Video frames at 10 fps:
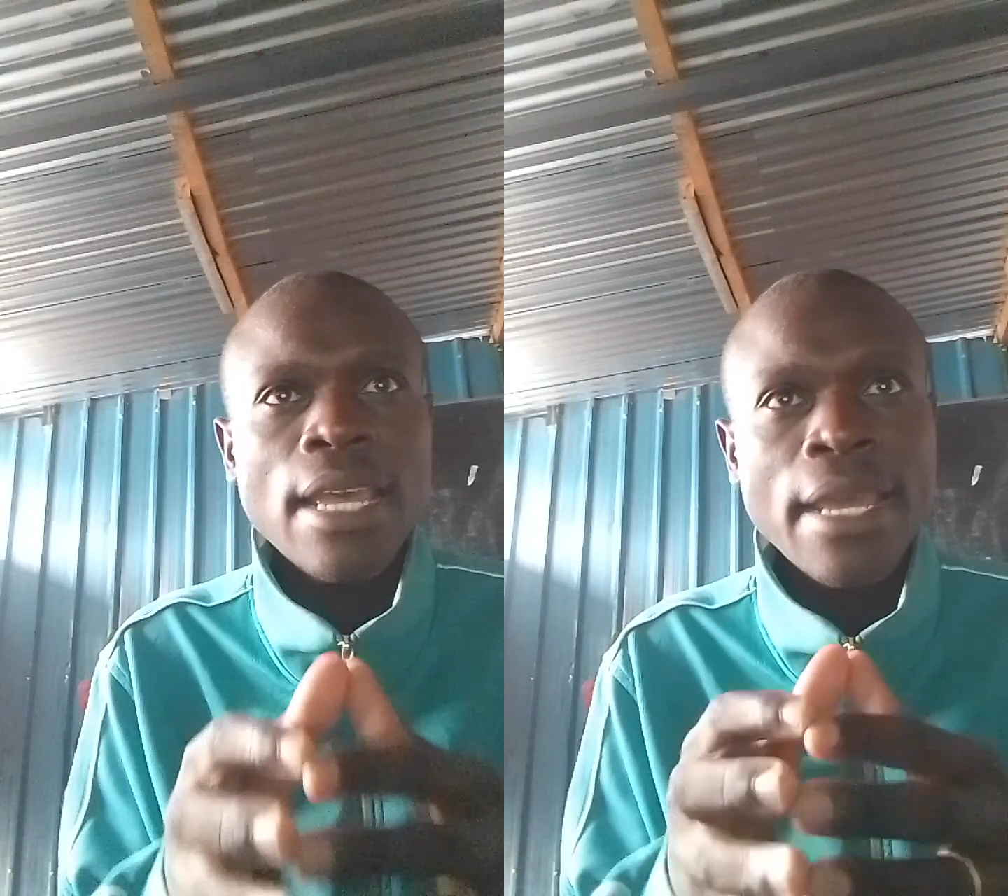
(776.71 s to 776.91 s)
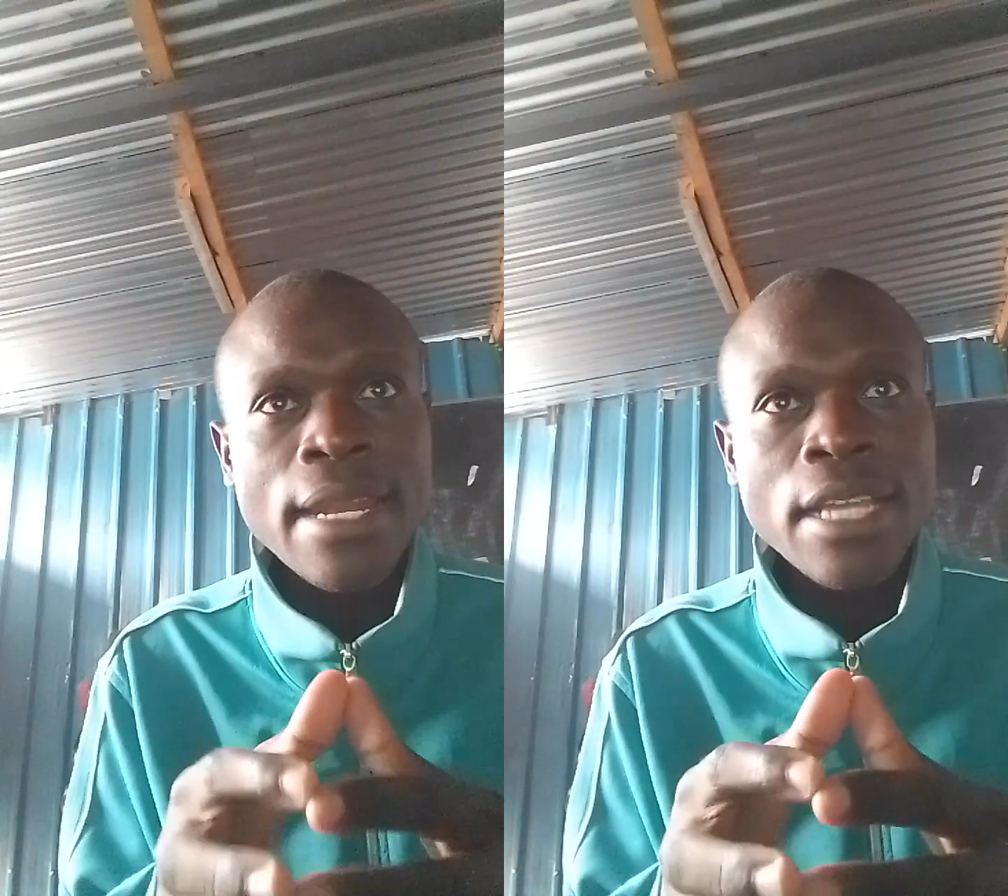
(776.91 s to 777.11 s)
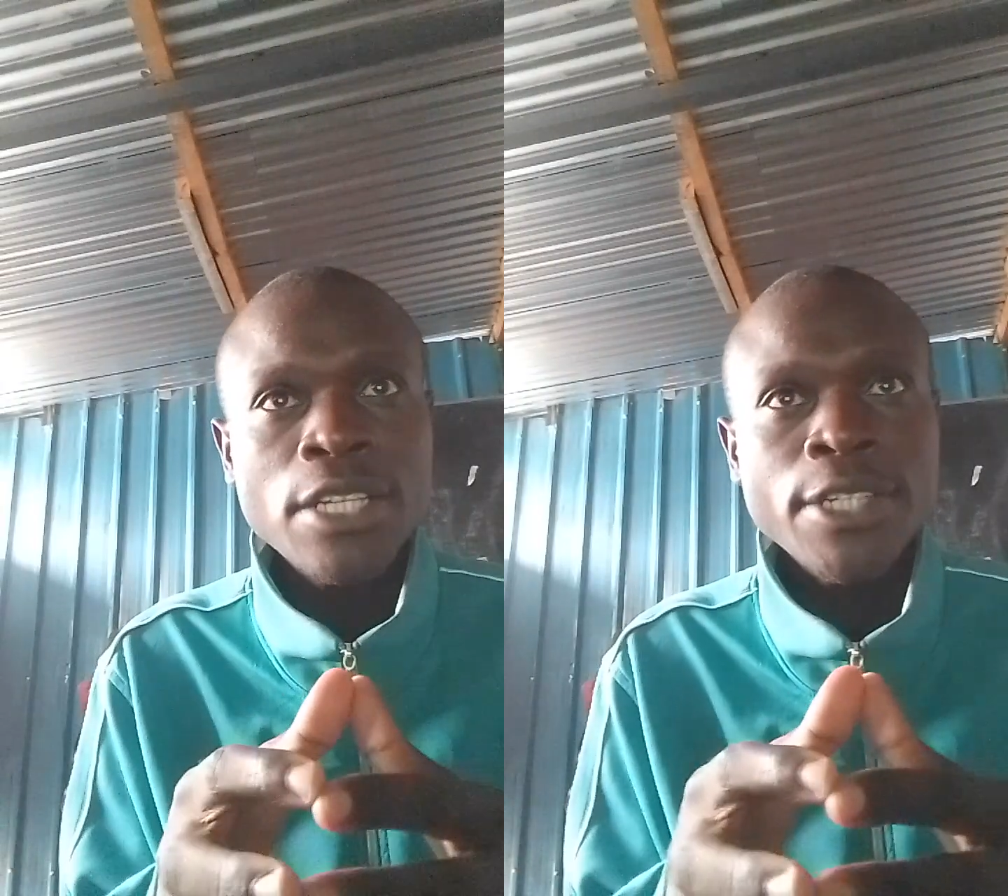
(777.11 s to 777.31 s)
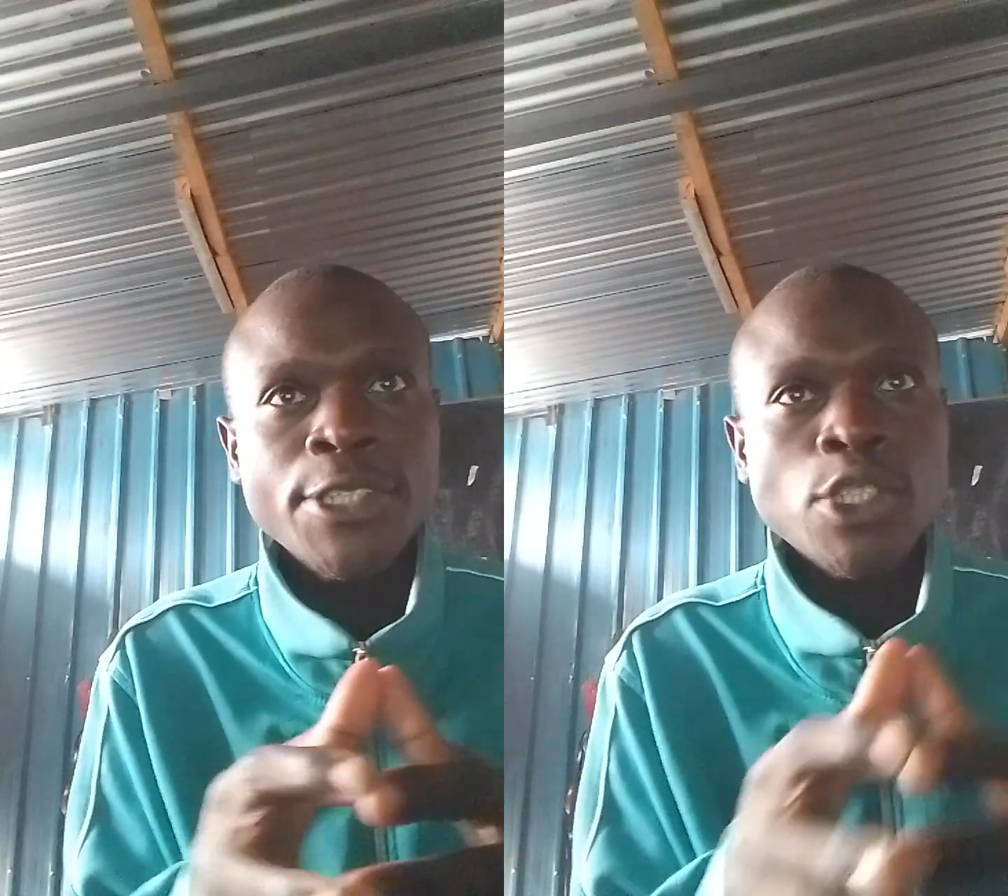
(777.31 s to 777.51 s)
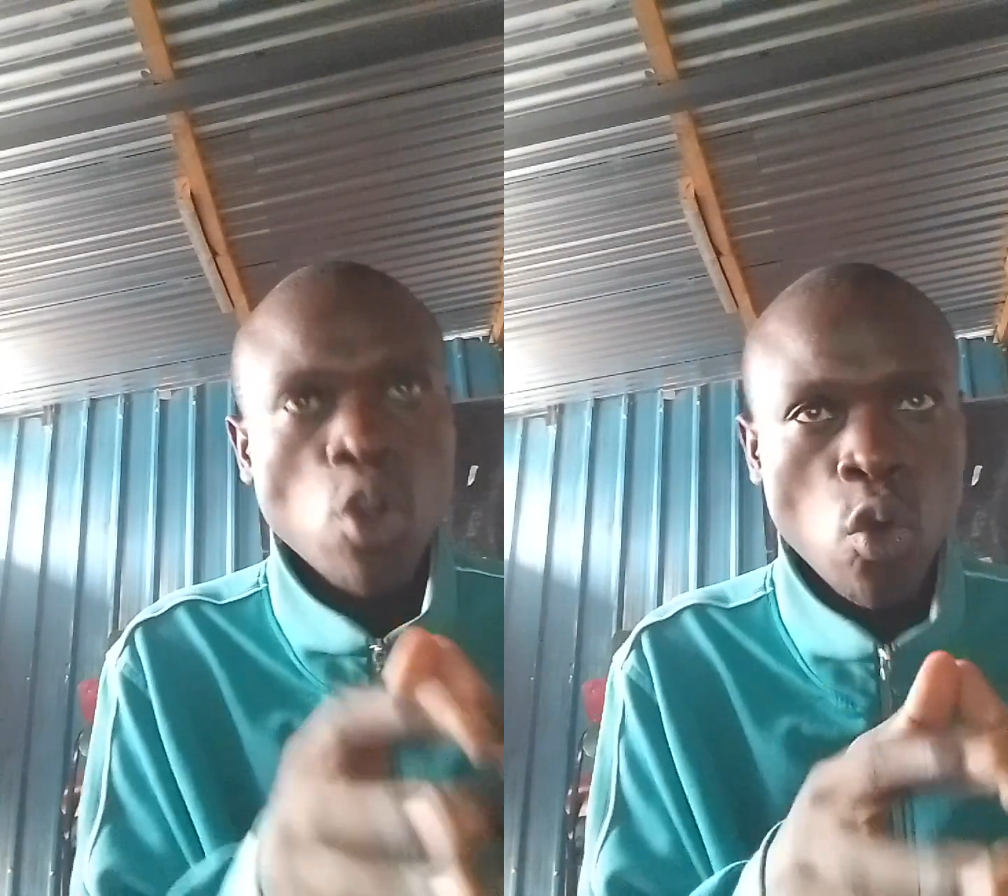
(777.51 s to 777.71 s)
energy
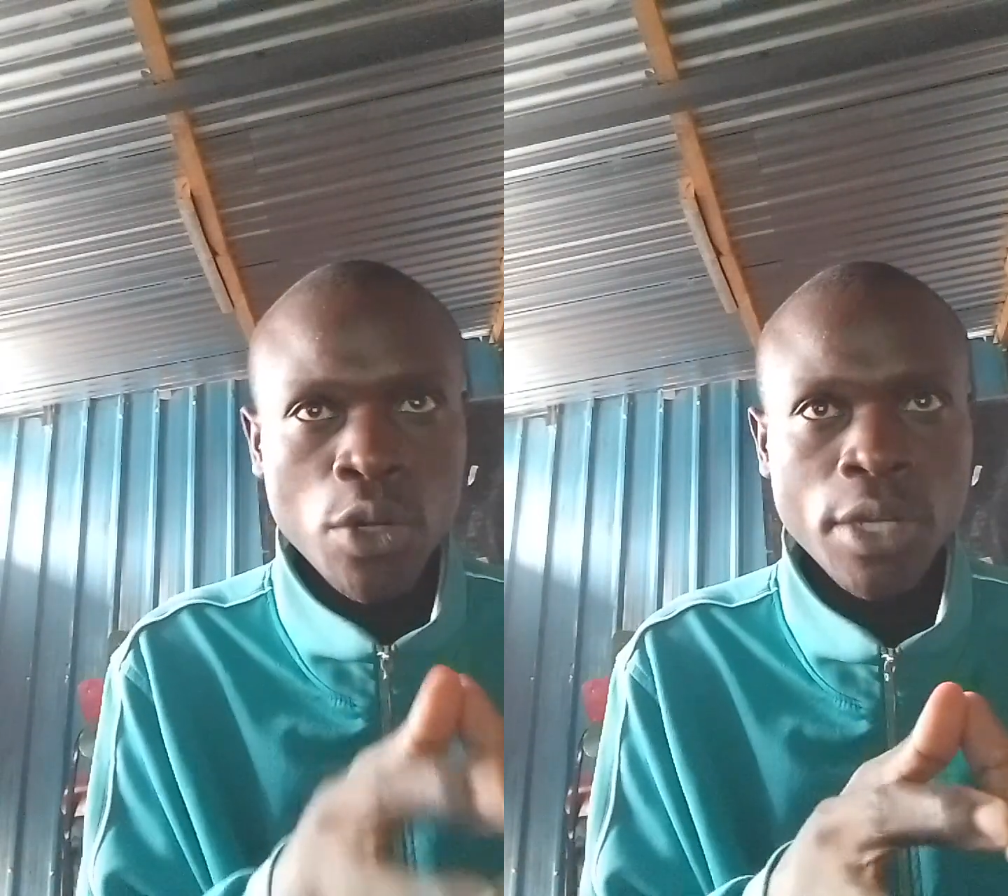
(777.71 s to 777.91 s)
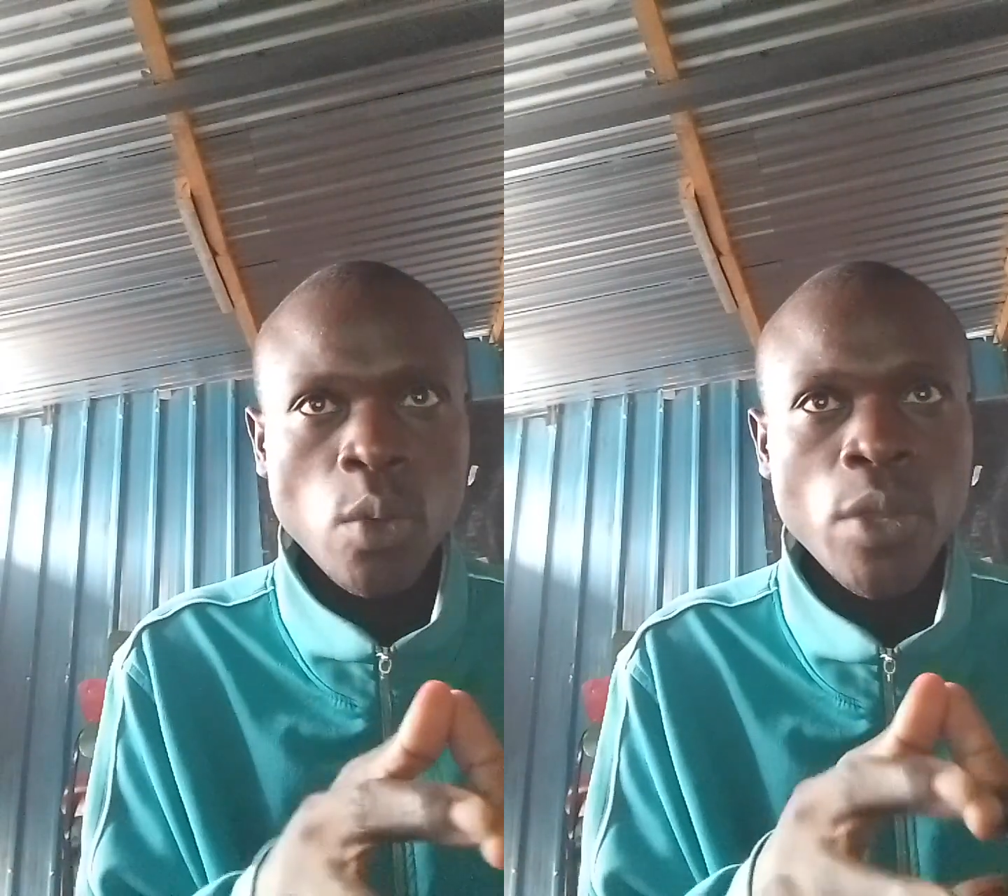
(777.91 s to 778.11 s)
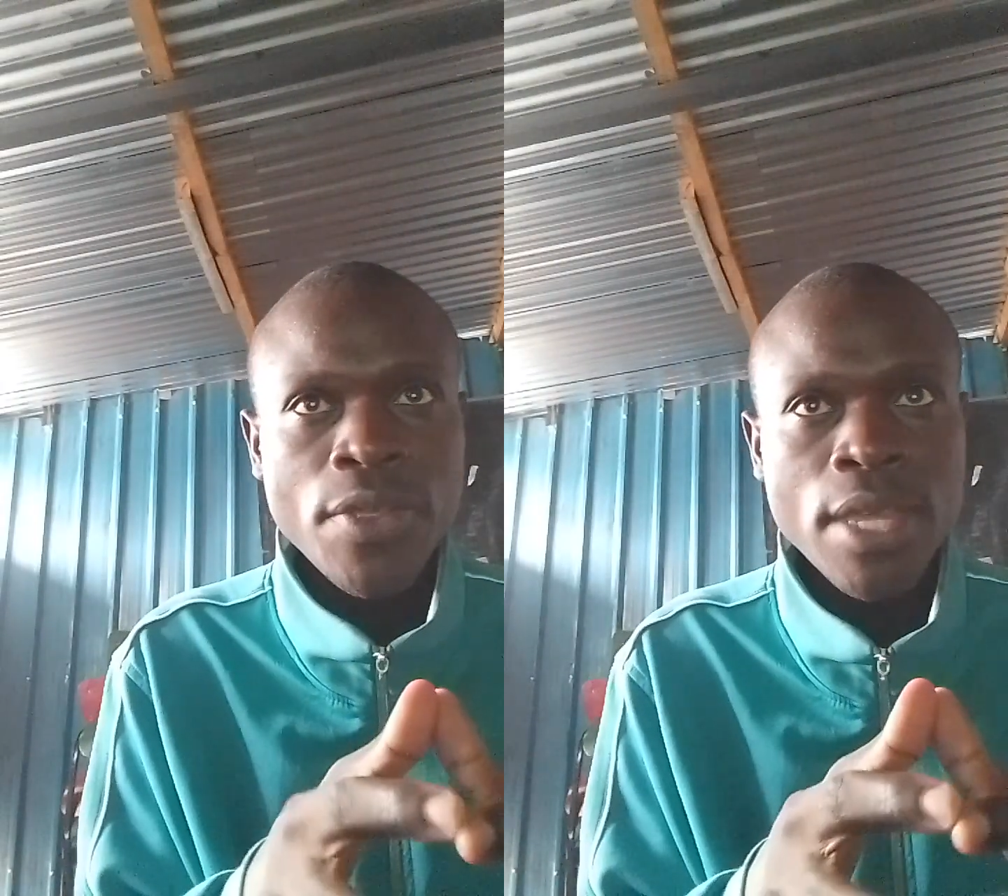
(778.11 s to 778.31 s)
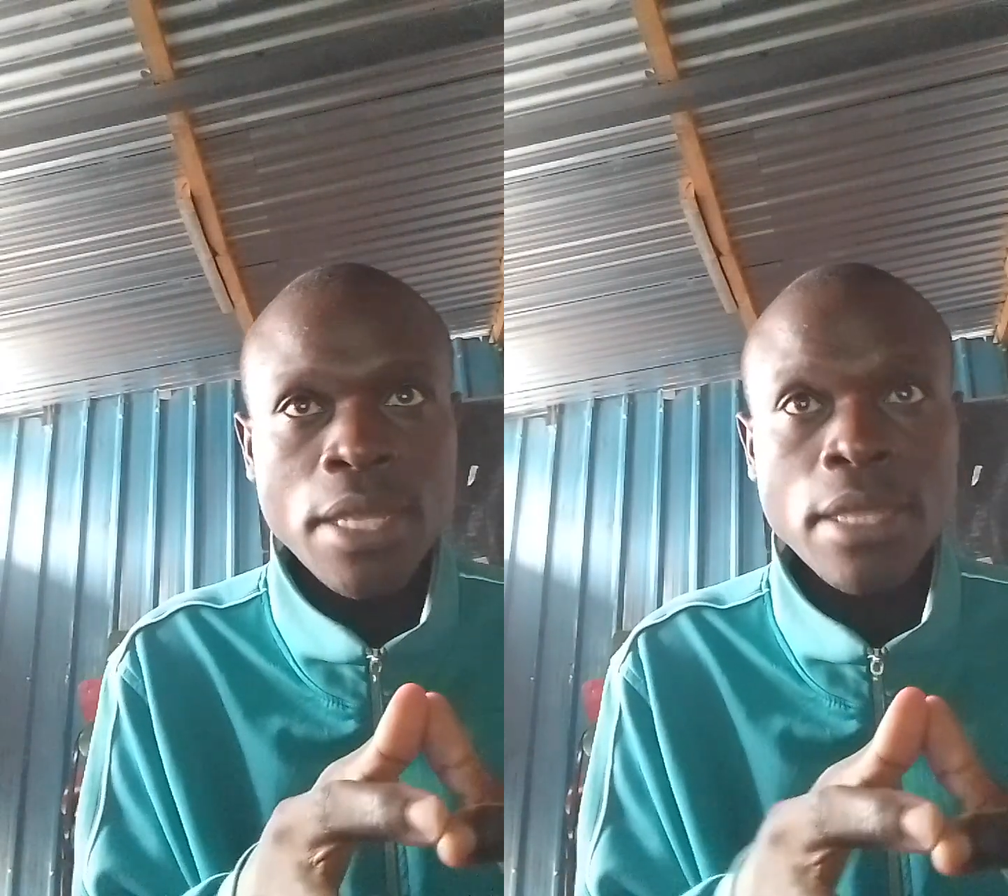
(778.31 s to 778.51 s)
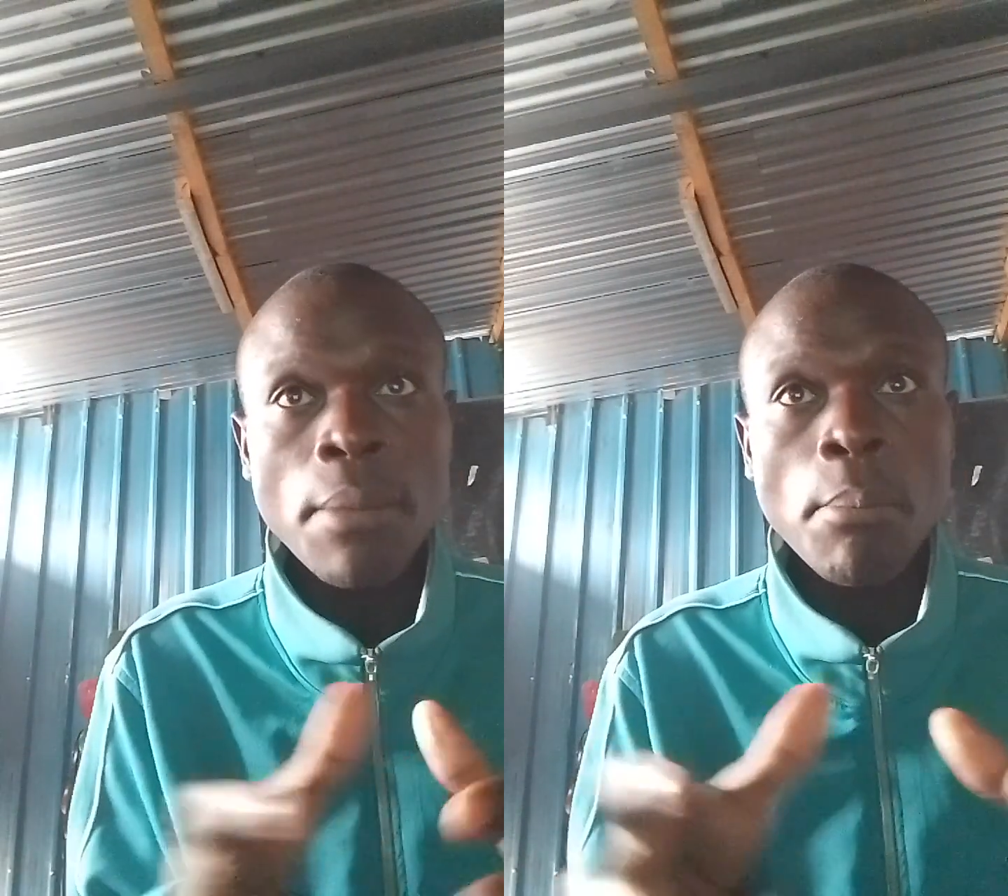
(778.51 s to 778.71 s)
stored
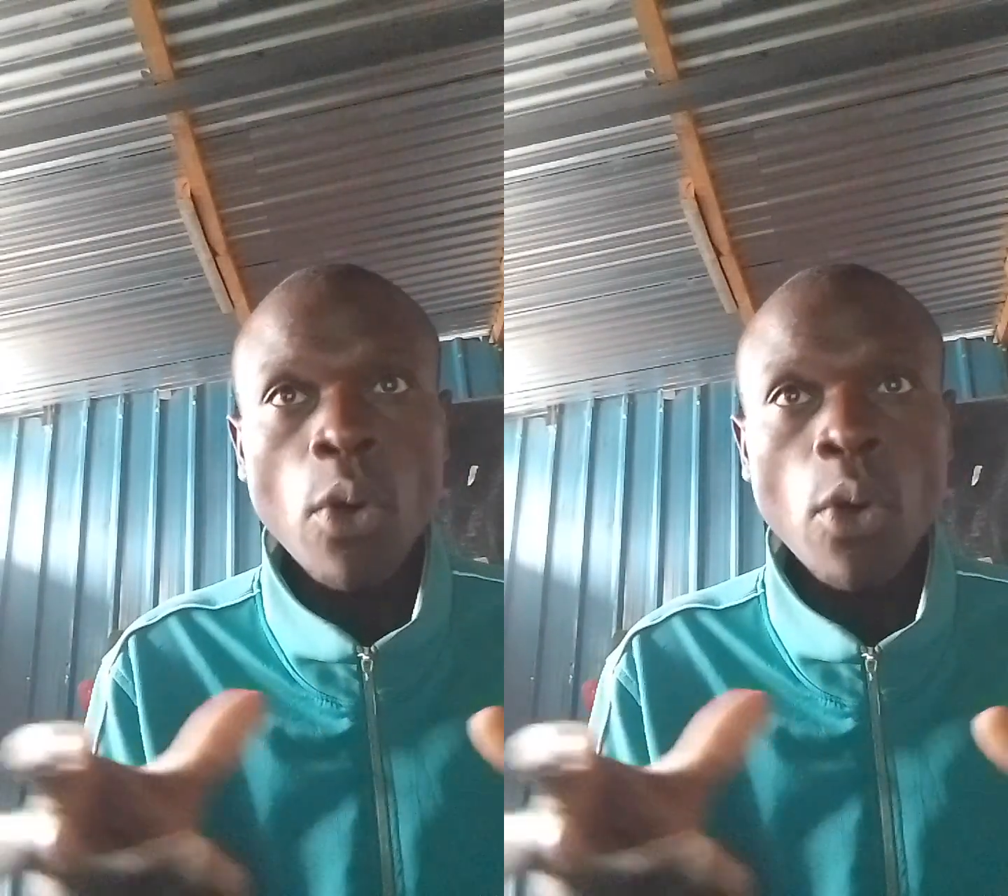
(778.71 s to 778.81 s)
within the